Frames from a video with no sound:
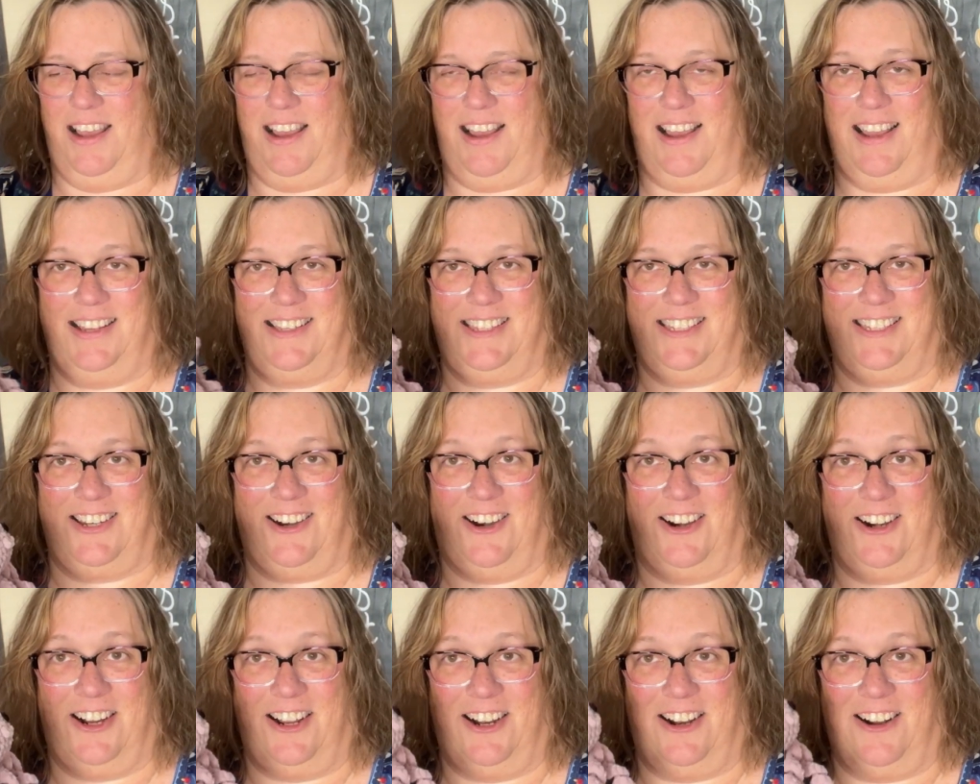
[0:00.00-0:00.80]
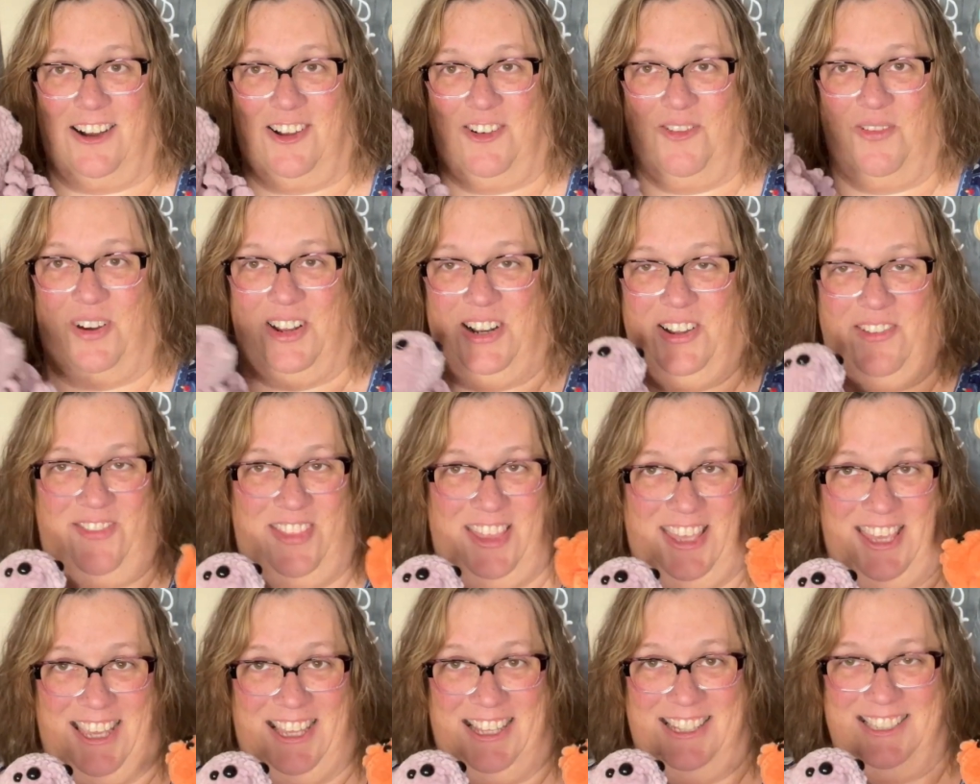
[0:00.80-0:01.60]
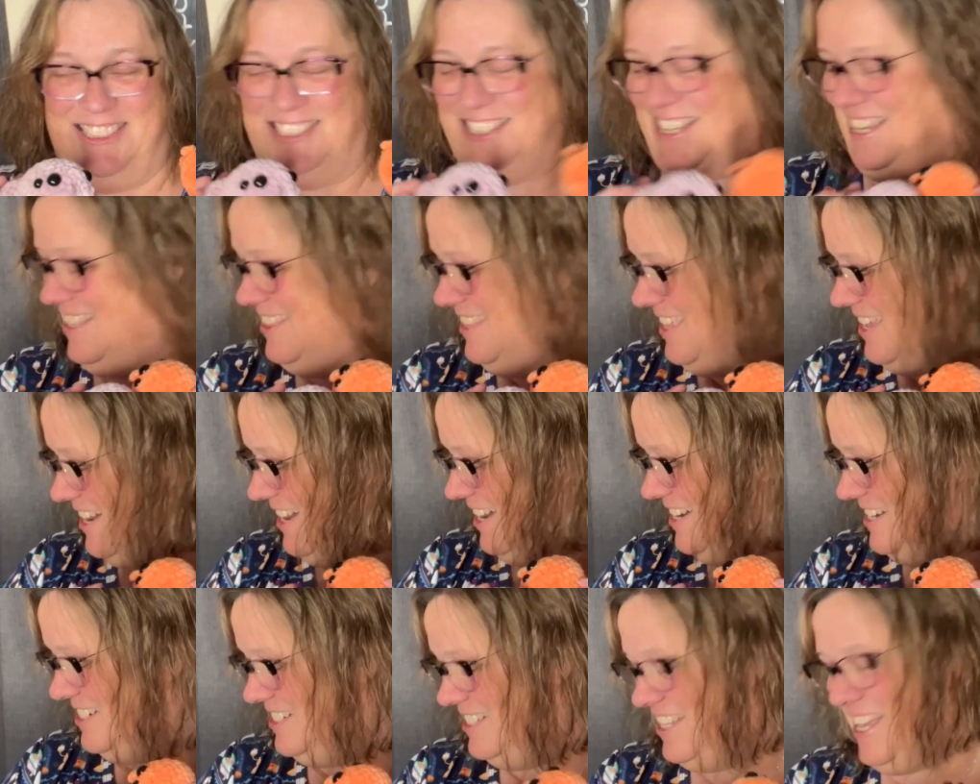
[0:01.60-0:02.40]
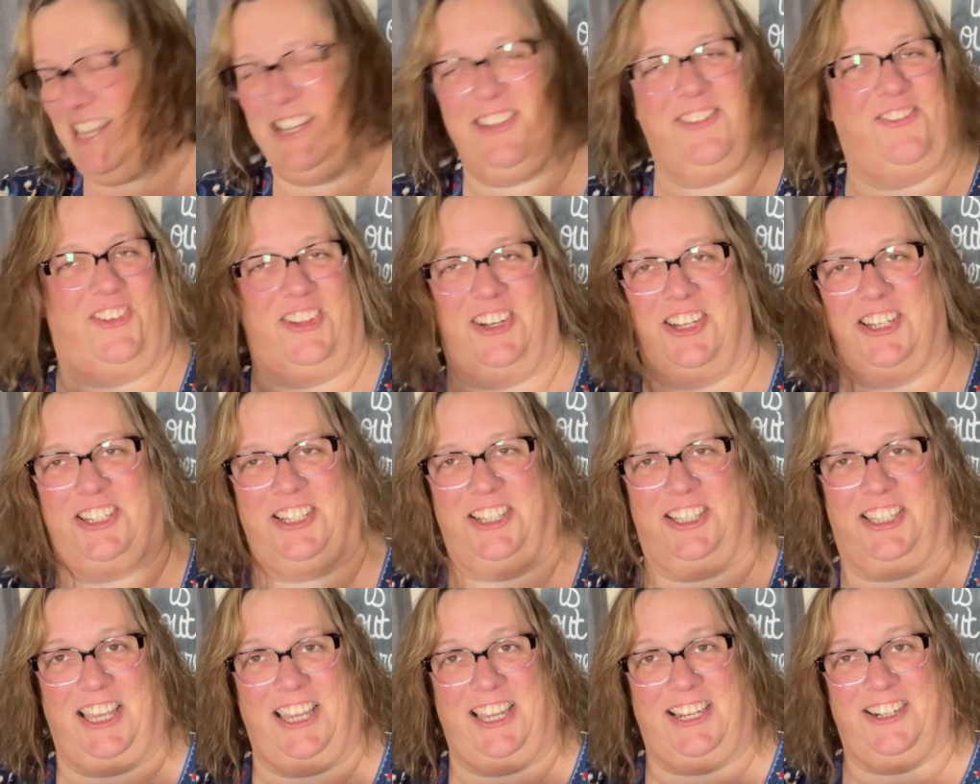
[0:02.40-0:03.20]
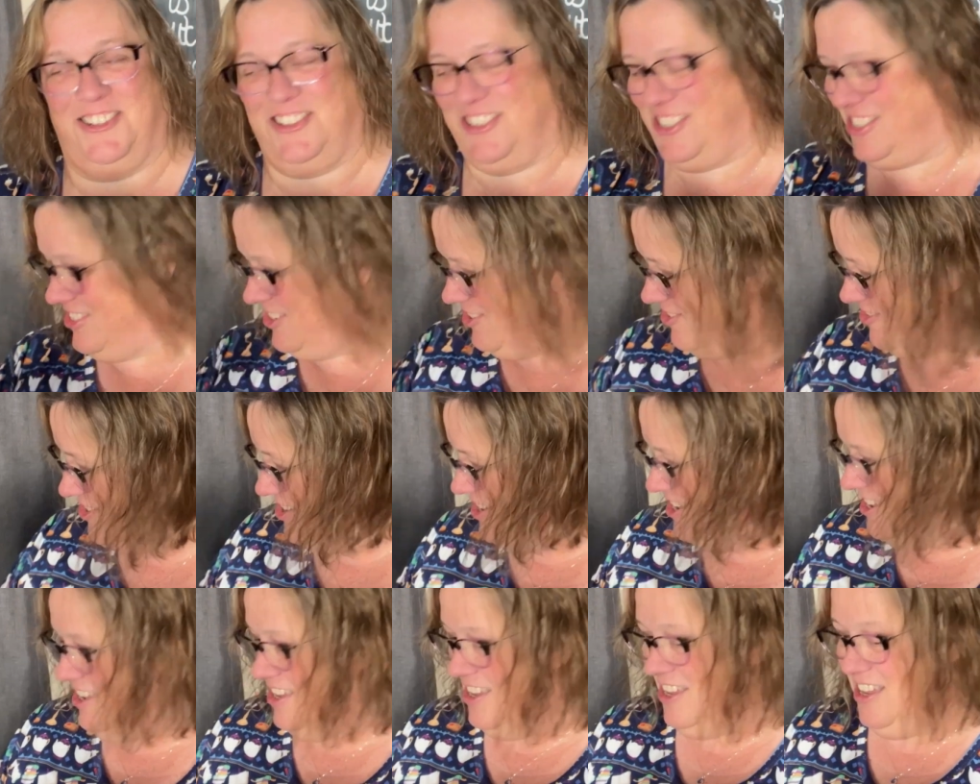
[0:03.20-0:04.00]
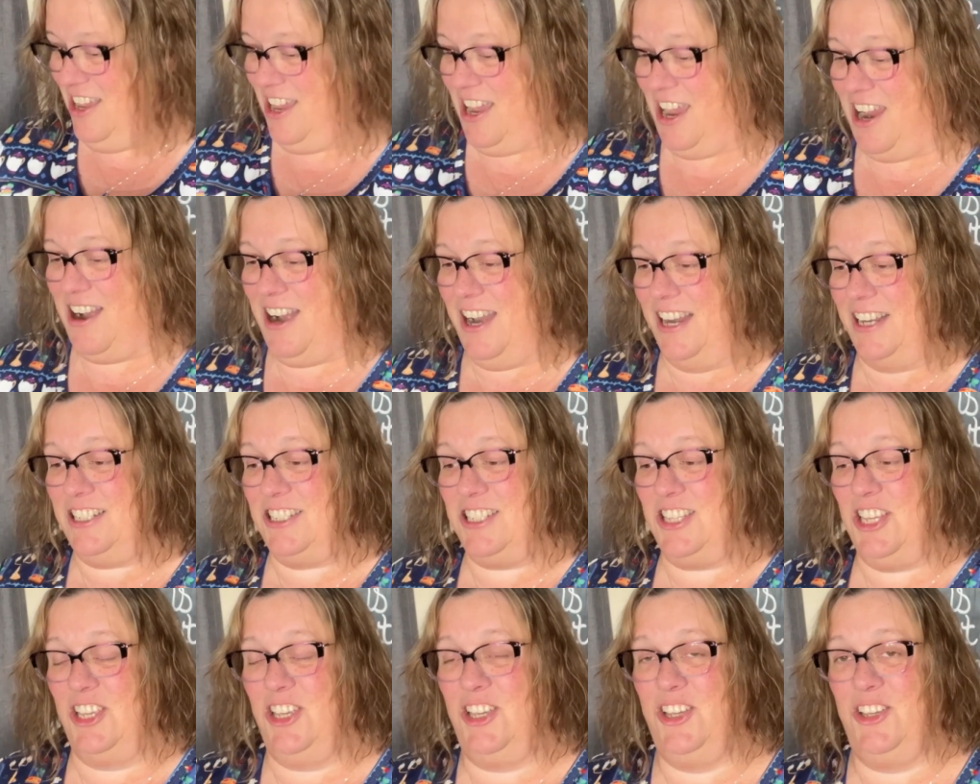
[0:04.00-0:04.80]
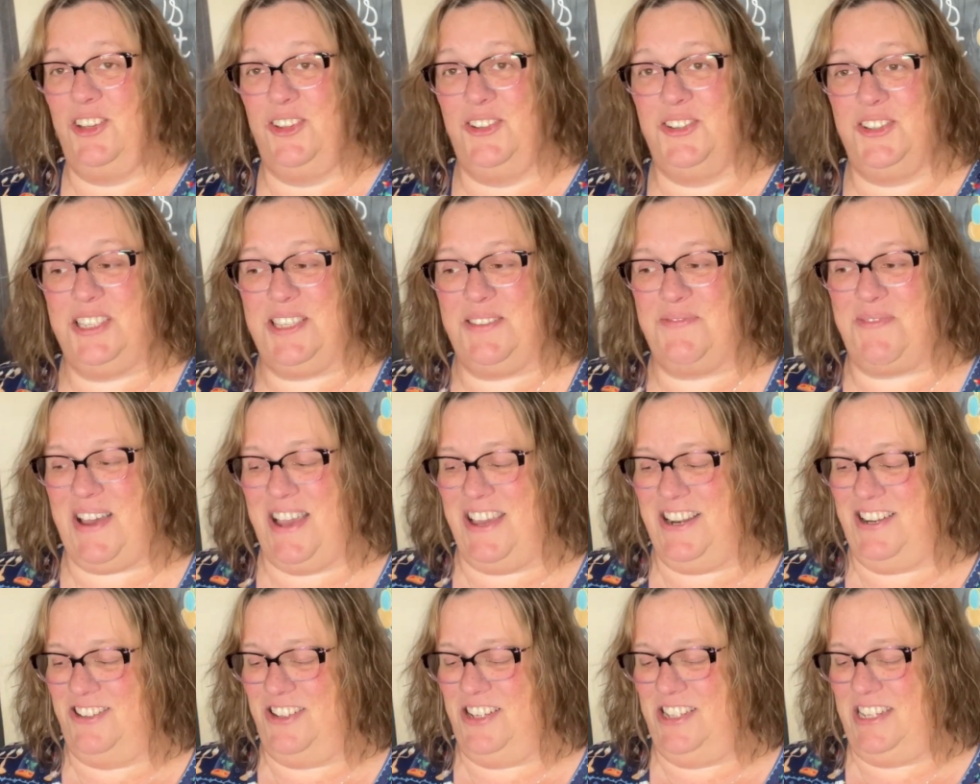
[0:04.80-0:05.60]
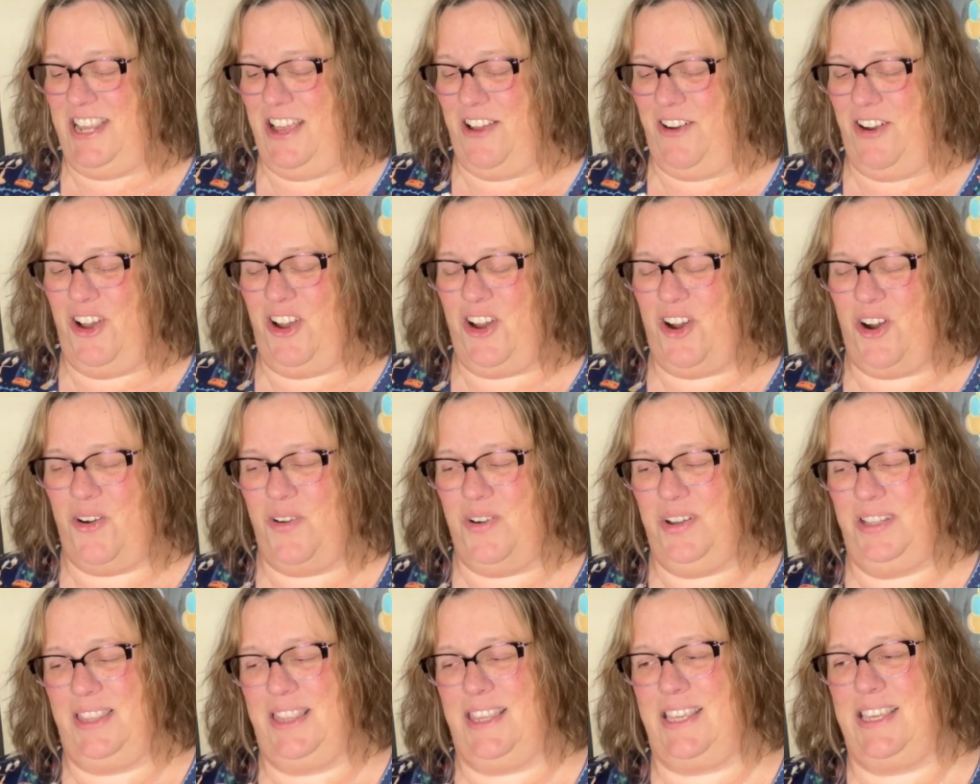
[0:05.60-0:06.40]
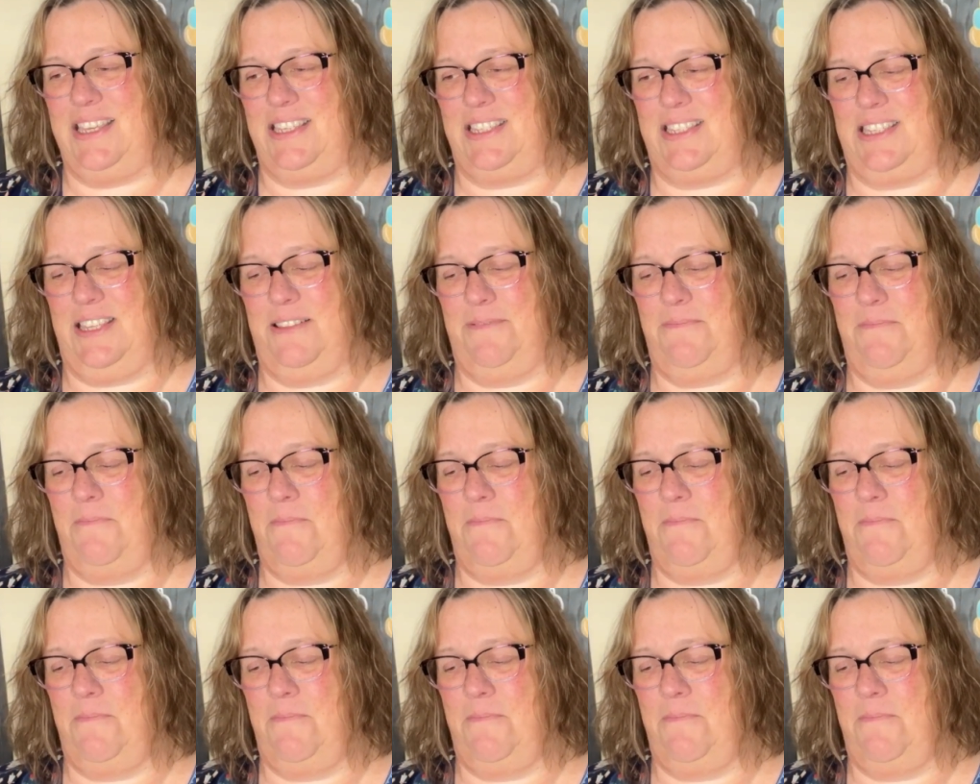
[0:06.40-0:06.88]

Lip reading: I started on one of these and then I just had to finish it later. So, all right, 2 spiders down. Oh, this.